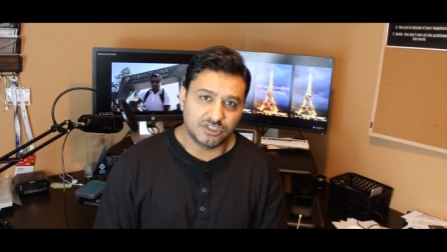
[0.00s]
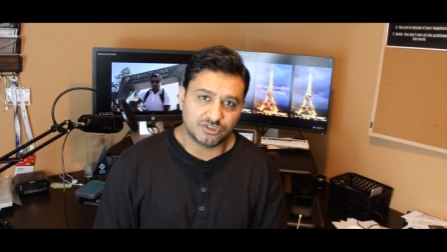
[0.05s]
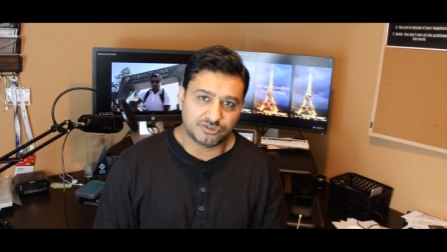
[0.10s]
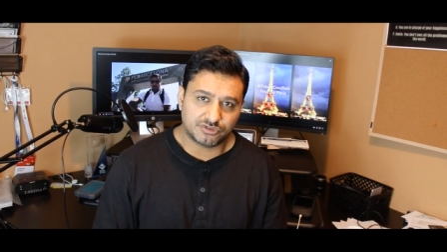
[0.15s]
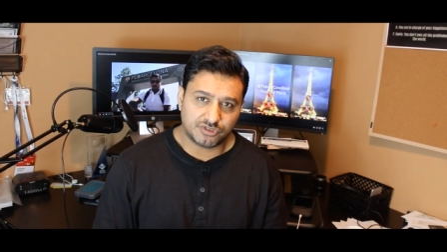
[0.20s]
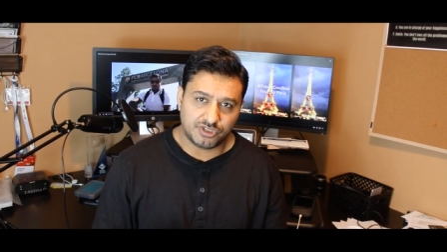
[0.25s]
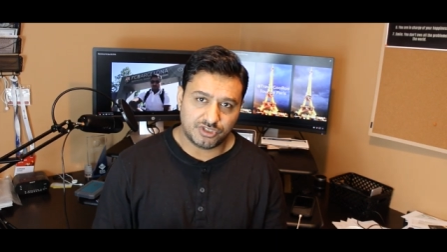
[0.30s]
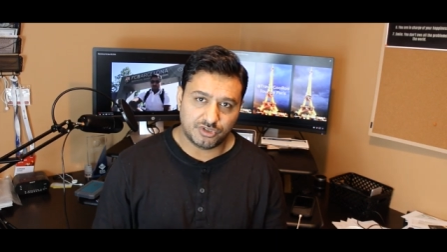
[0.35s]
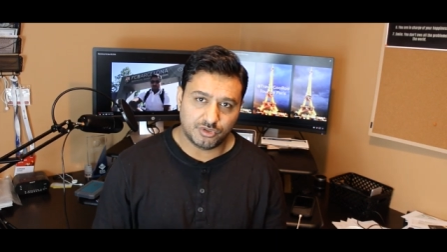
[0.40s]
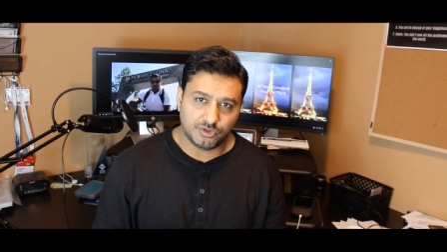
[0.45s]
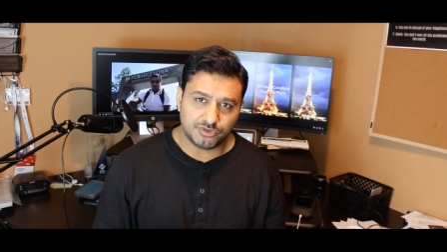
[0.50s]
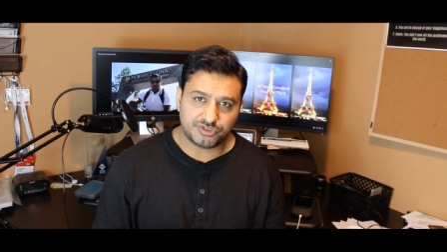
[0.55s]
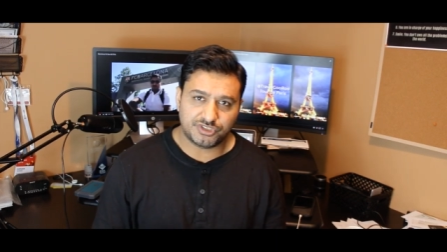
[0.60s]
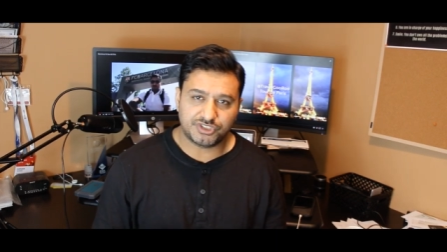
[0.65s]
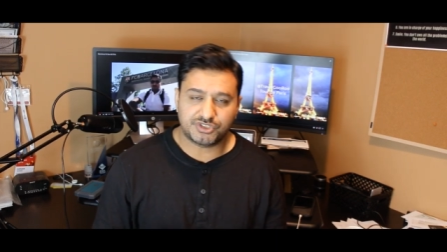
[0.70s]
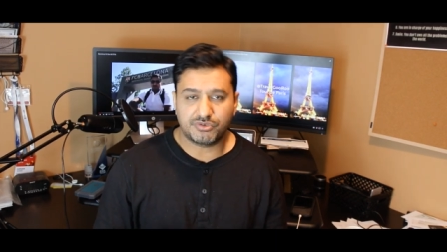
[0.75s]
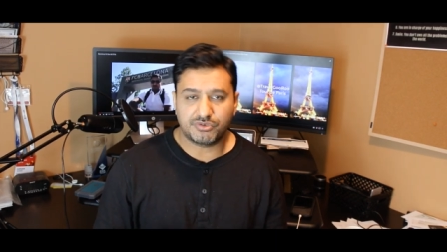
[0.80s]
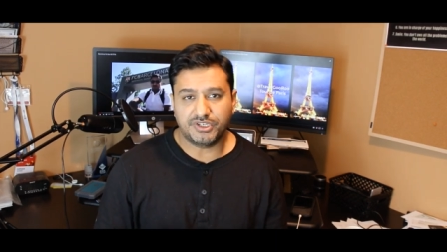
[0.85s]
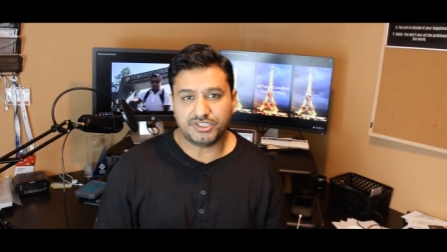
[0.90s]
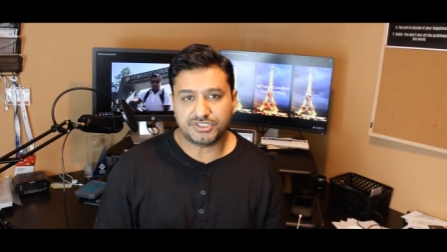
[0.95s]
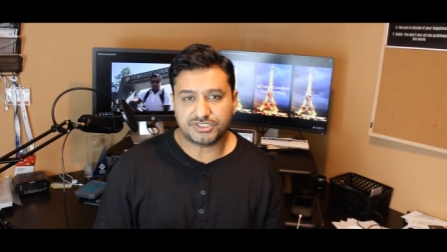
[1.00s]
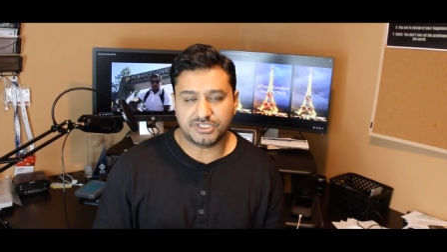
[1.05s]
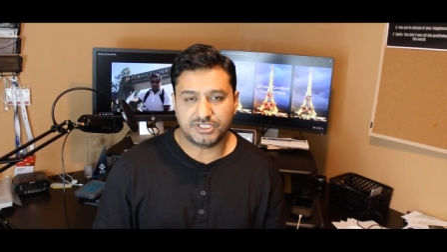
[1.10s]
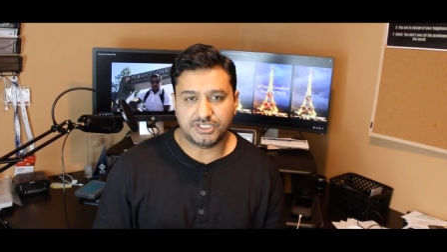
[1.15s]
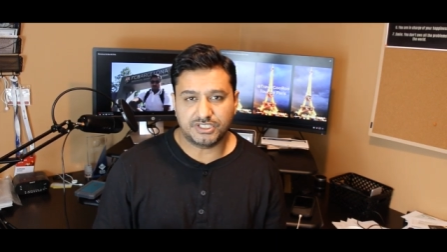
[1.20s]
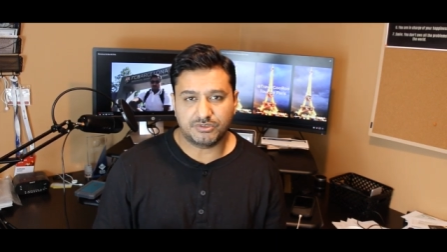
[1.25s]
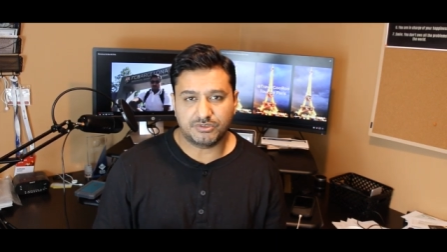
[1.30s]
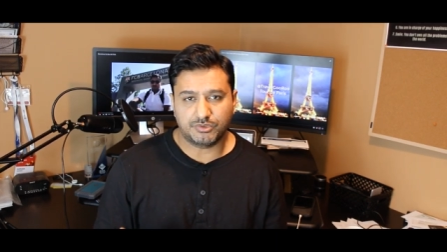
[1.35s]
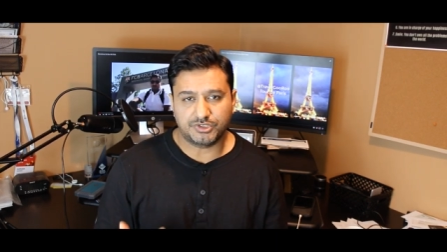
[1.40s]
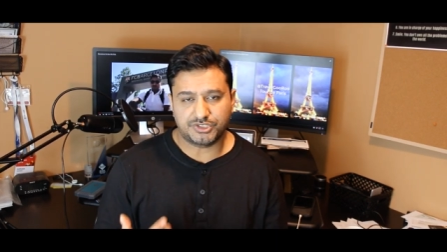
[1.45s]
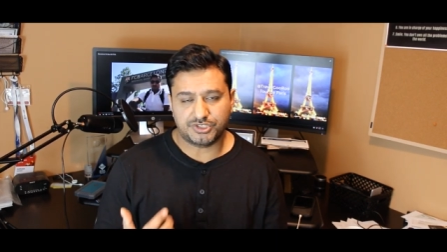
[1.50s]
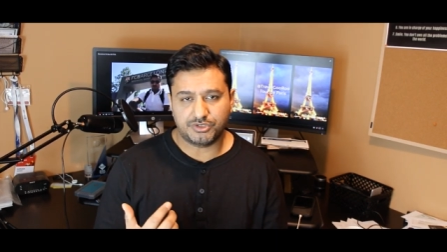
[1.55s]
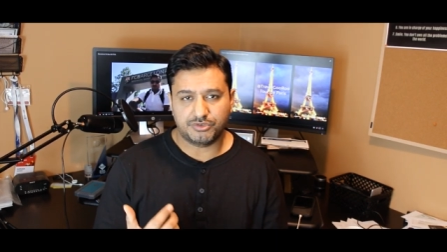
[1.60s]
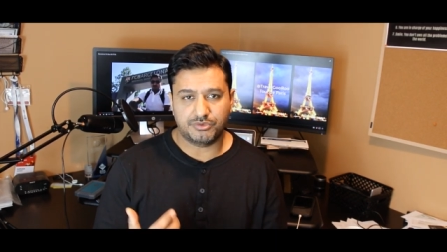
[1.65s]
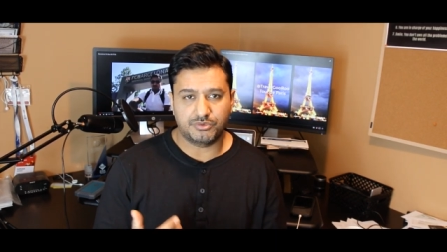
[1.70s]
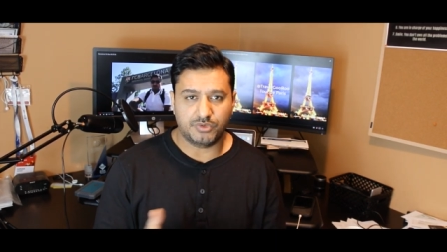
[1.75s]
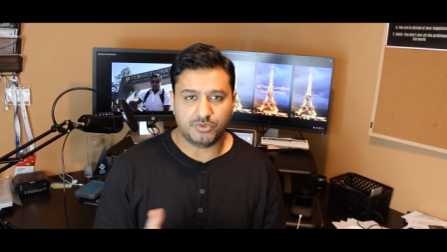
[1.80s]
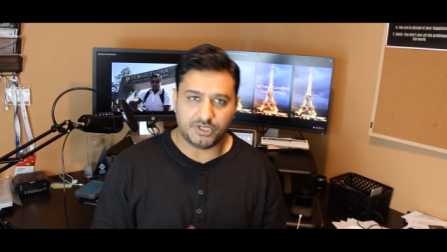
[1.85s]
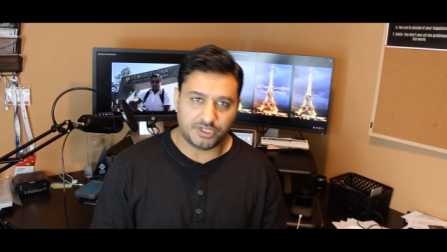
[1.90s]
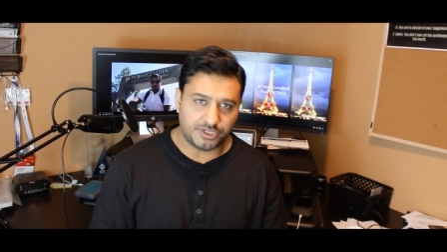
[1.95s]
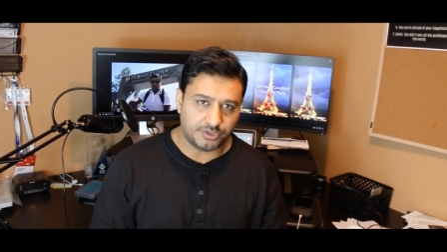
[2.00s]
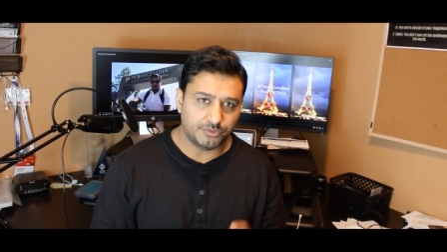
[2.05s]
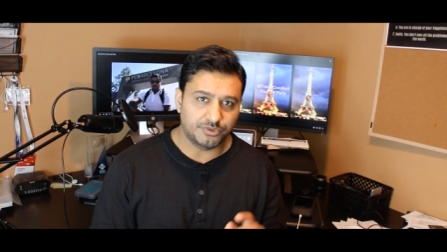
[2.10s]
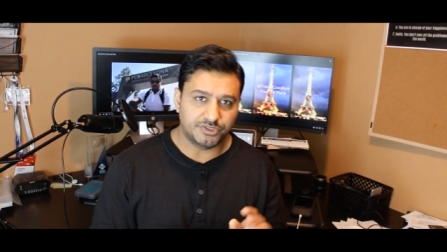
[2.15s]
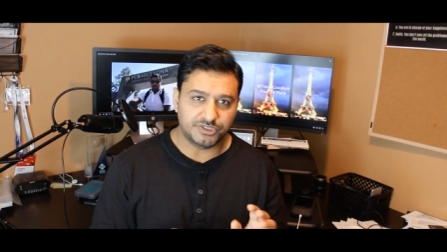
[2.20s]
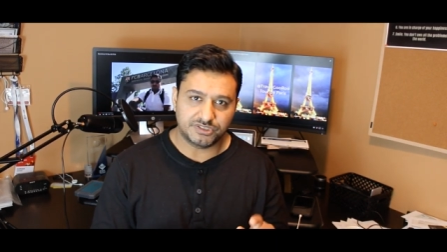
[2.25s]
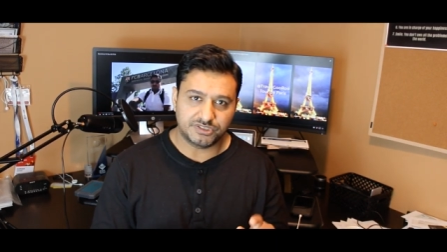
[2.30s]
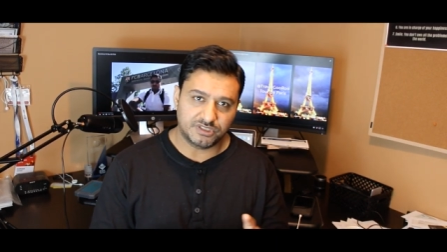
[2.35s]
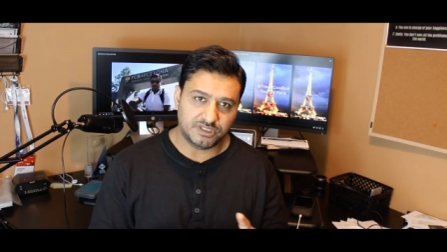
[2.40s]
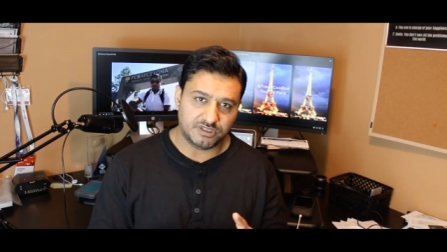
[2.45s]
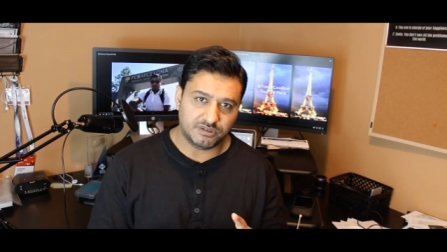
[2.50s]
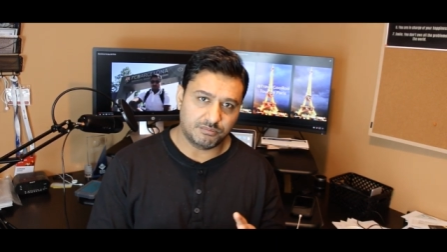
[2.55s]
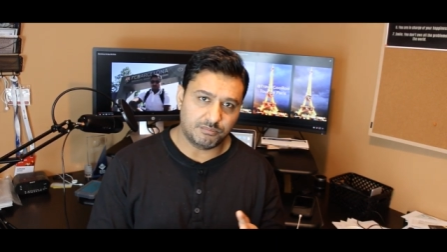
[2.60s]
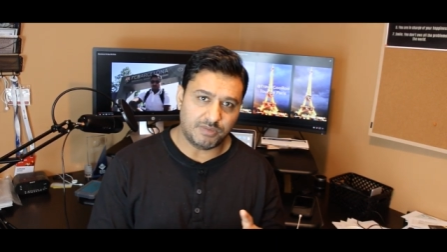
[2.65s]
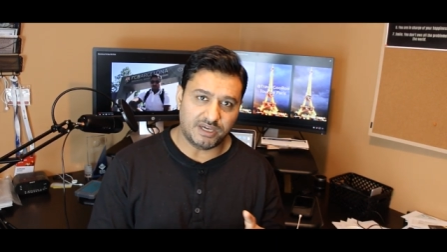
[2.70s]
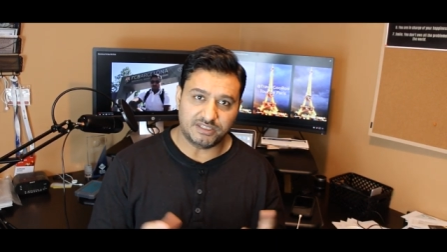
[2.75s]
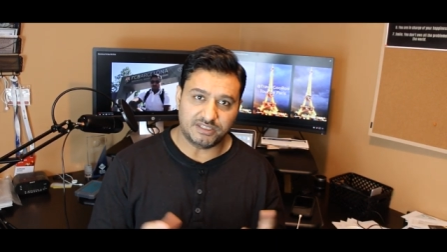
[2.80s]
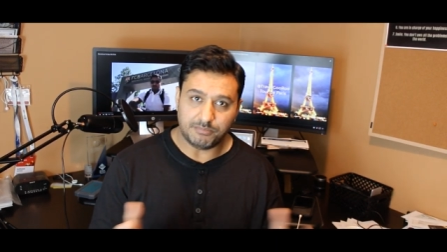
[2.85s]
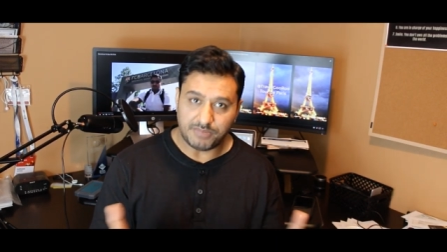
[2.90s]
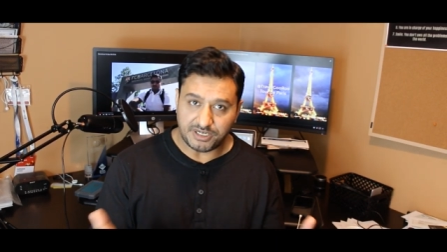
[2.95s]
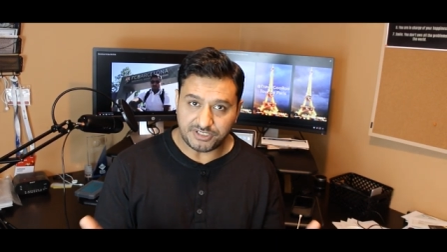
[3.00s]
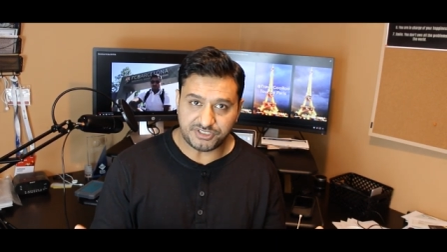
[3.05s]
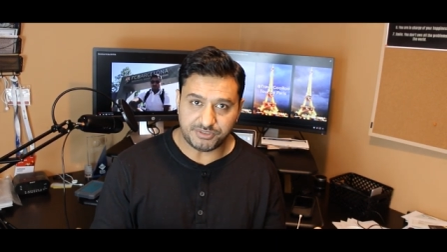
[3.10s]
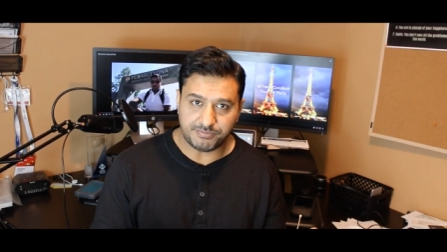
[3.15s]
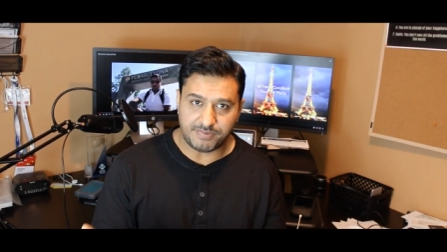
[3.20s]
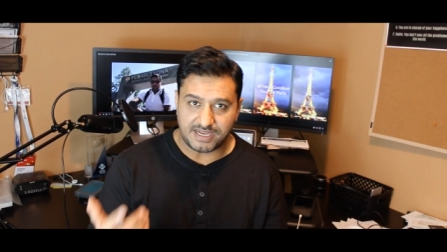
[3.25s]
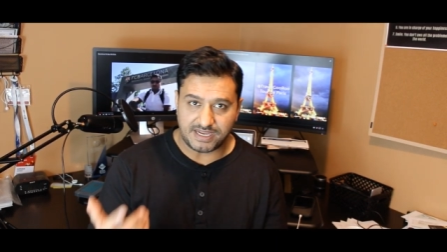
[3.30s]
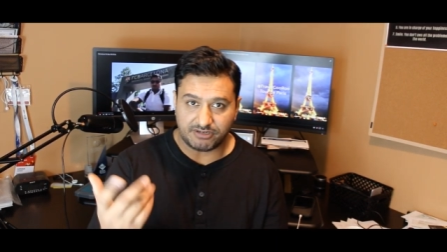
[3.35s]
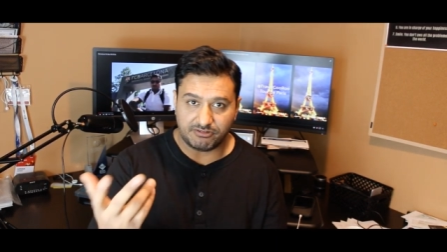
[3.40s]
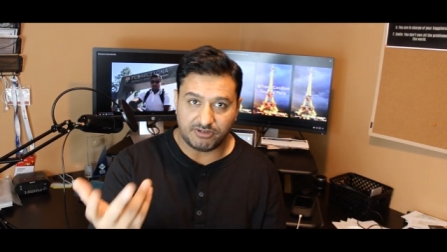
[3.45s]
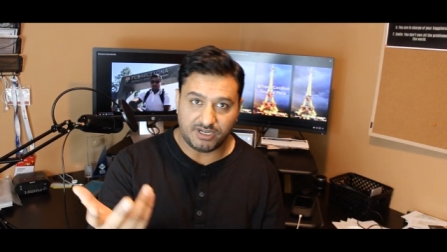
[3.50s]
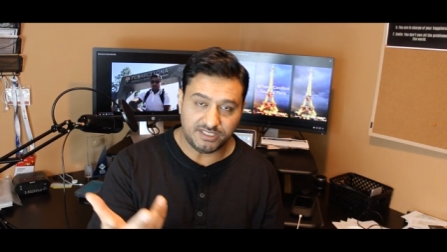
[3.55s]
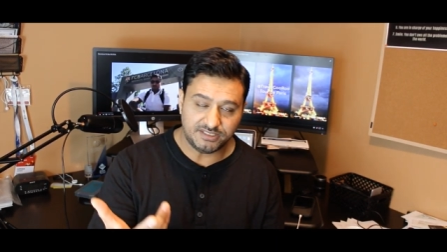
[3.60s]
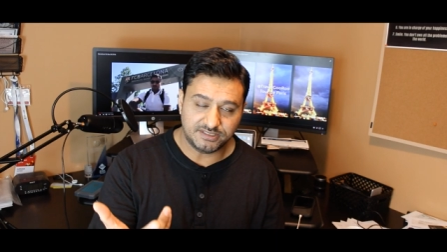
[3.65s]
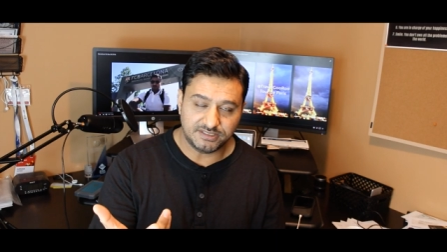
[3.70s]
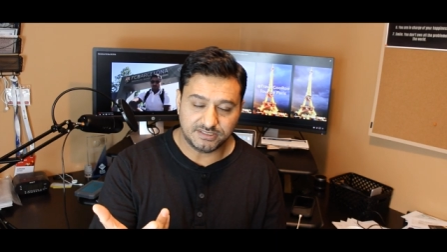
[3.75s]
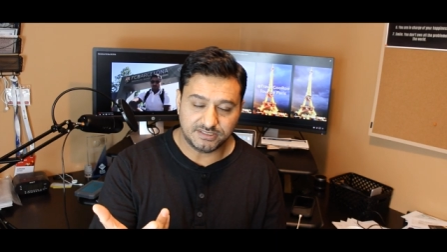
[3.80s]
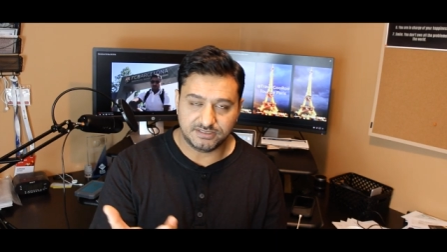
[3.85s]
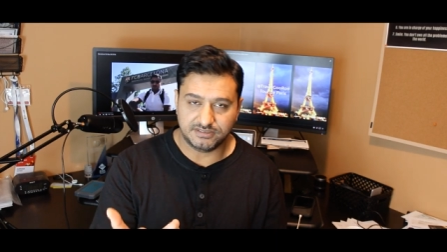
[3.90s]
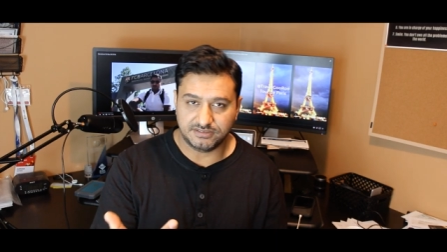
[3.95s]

So in those situations, what you want to do is buy the battery pack, right?